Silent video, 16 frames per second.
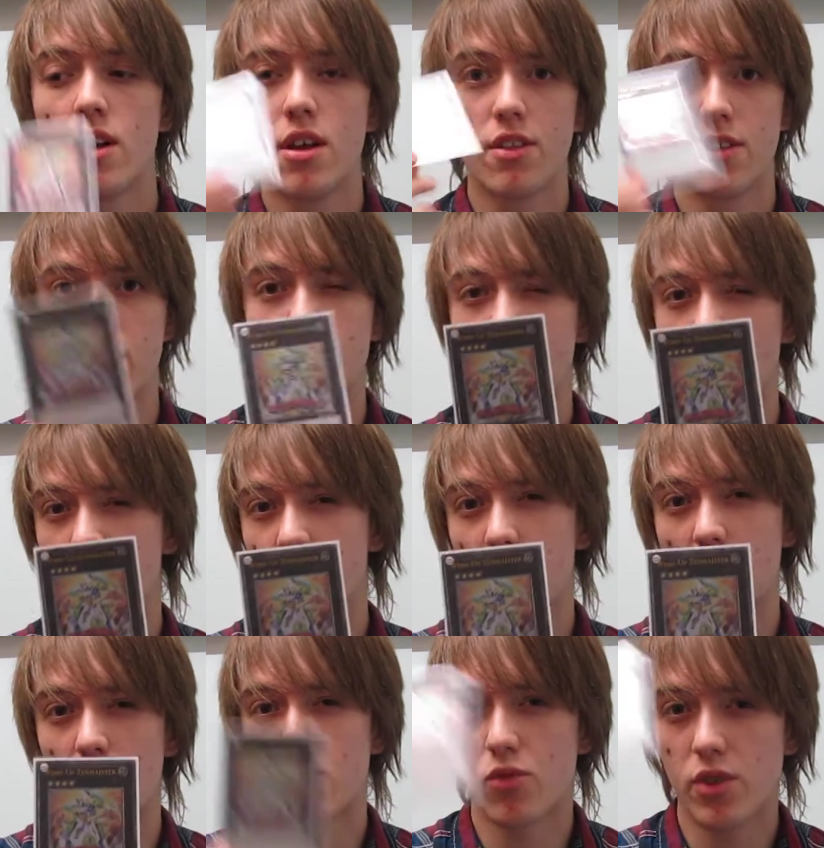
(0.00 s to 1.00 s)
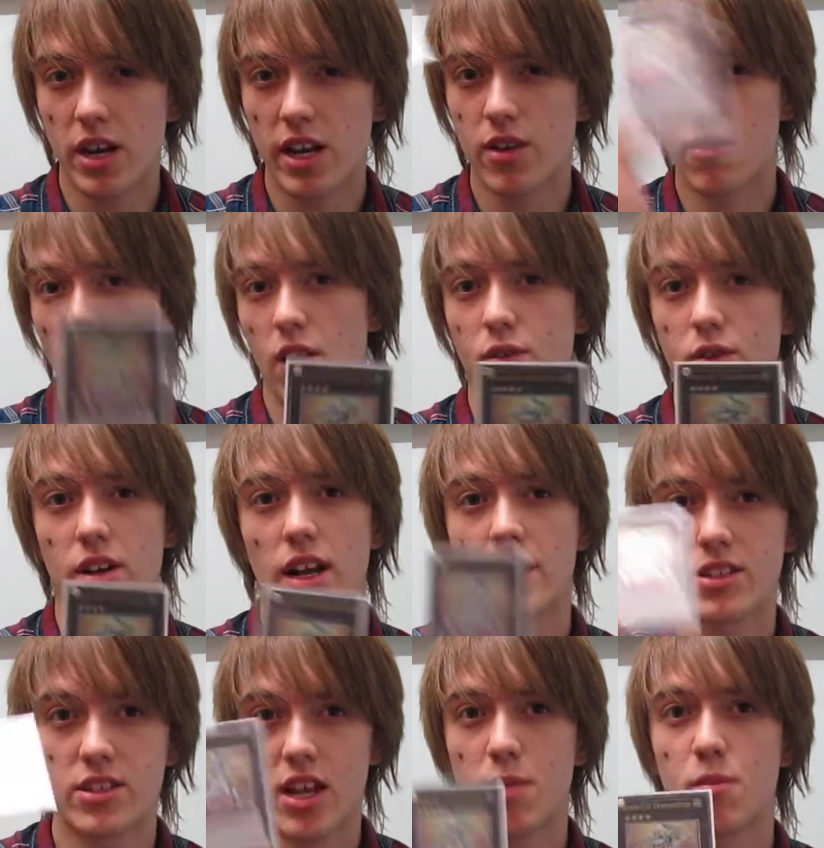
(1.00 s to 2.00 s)
this card has become really relevant.
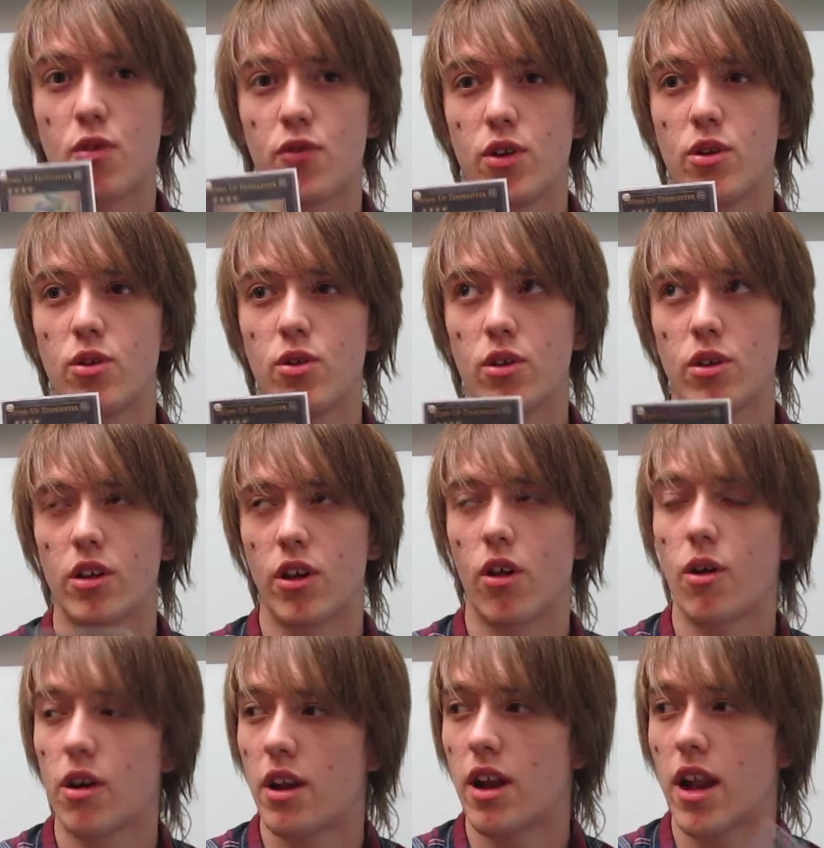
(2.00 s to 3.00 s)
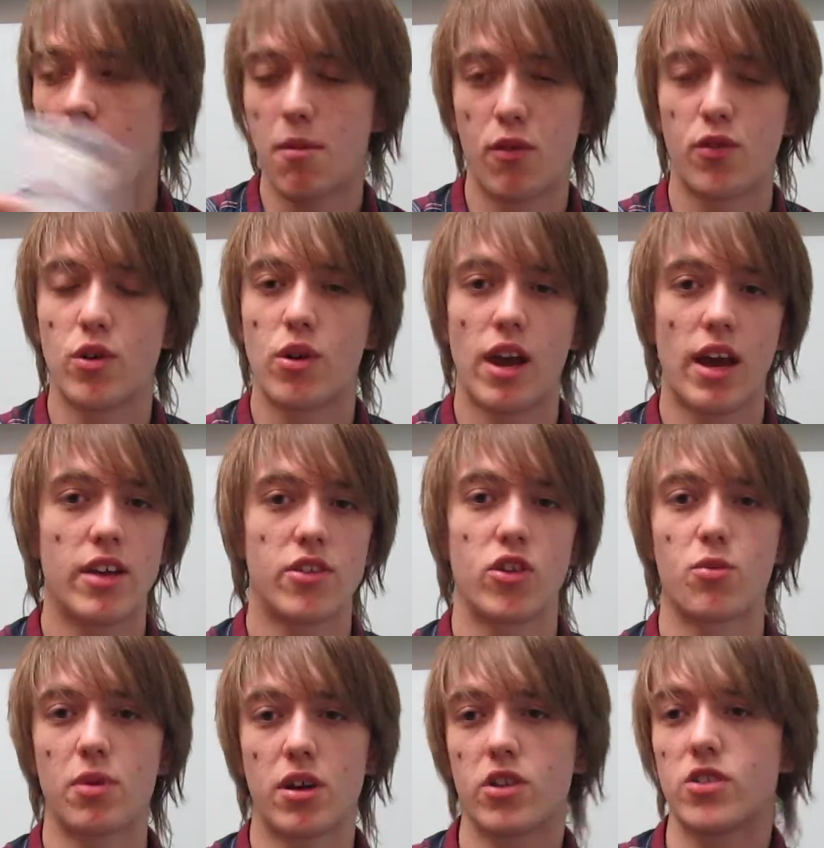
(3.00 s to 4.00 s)
Let's name a few, I'm going to name a few
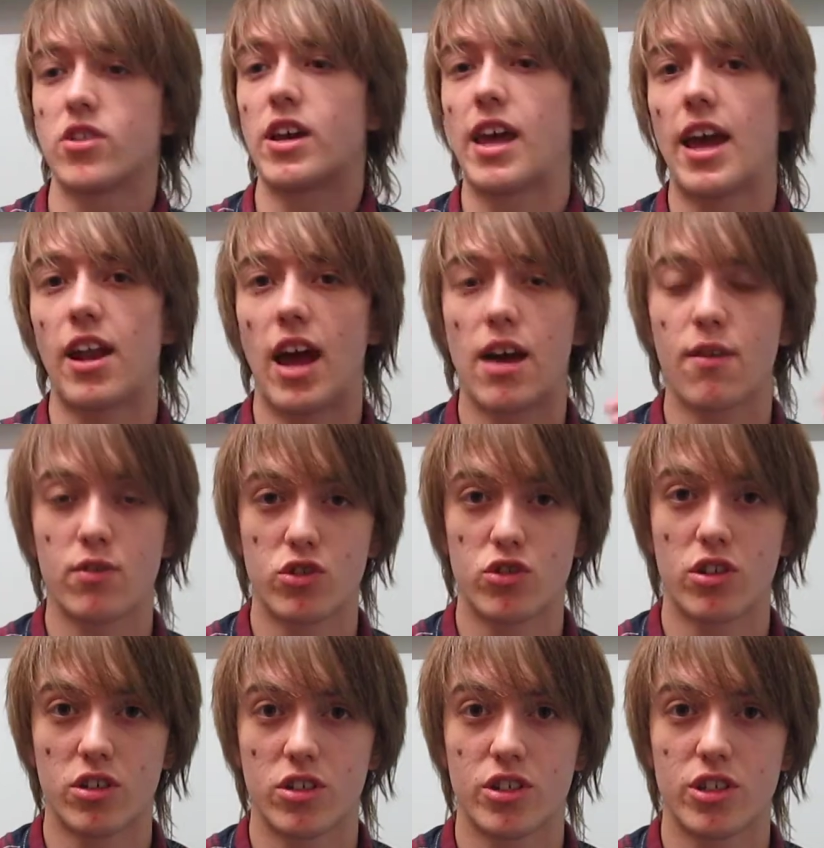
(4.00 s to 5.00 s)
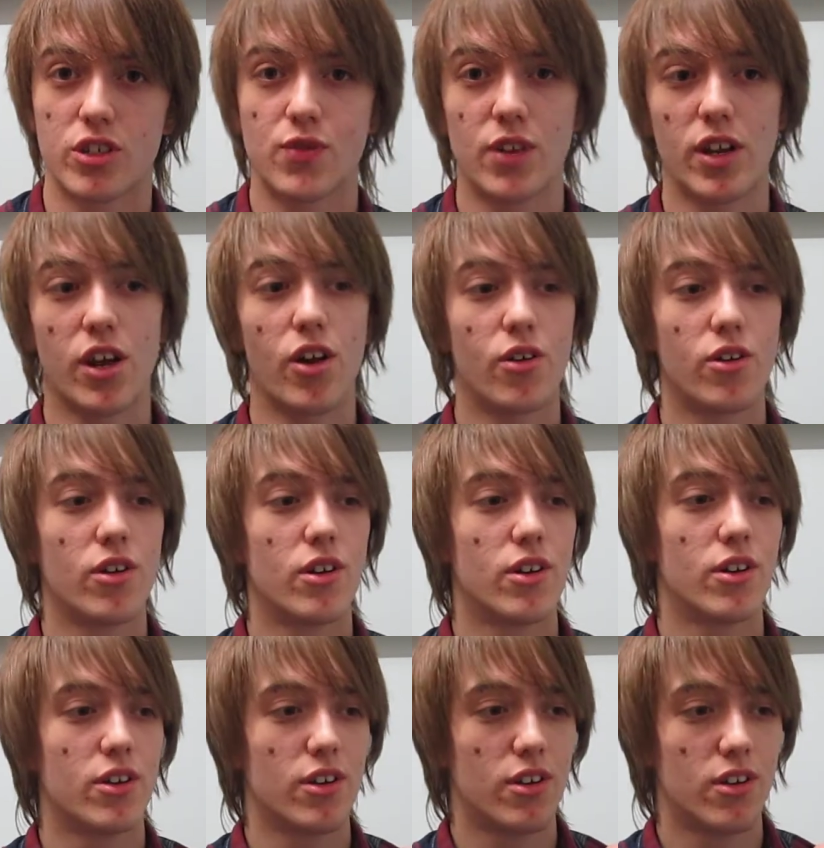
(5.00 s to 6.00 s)
cases because, again, I haven't structured this video,
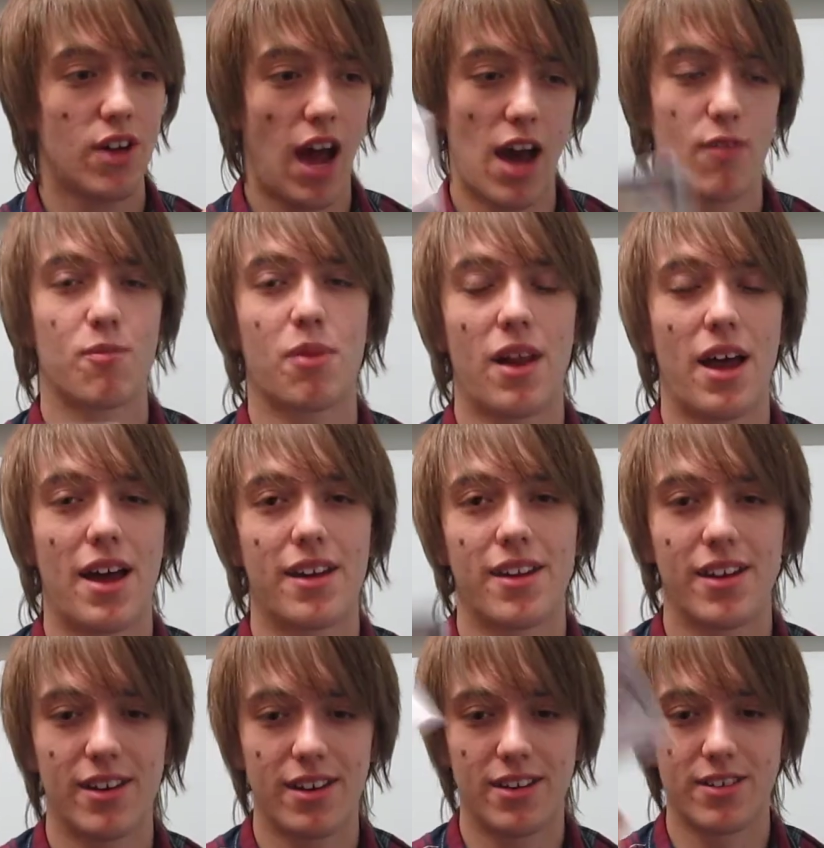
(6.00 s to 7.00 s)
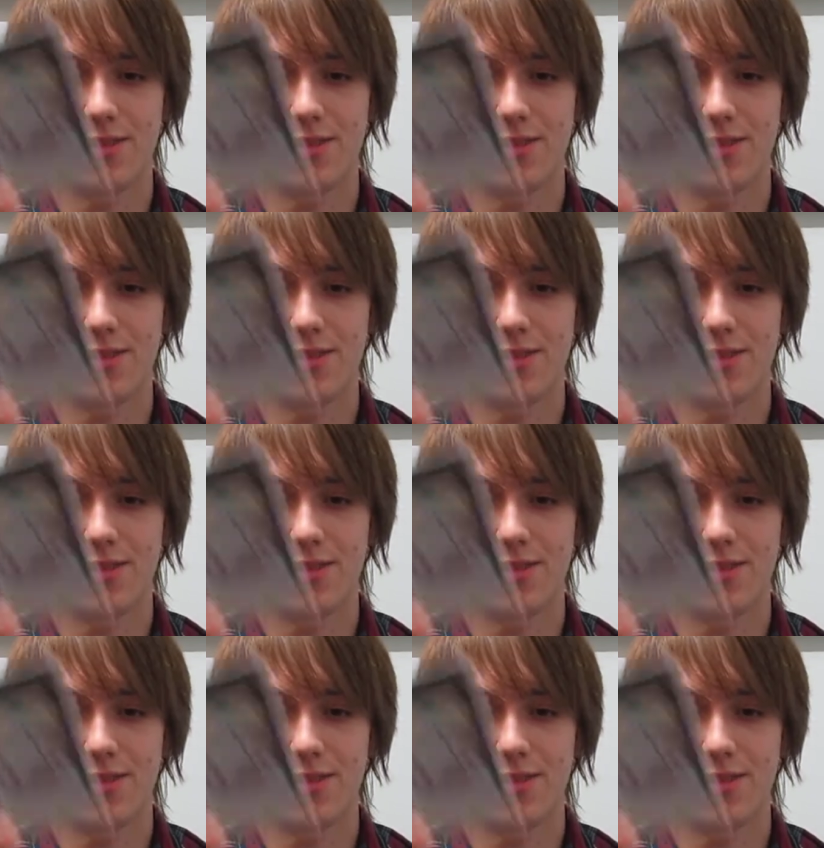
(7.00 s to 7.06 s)
I haven't planned it,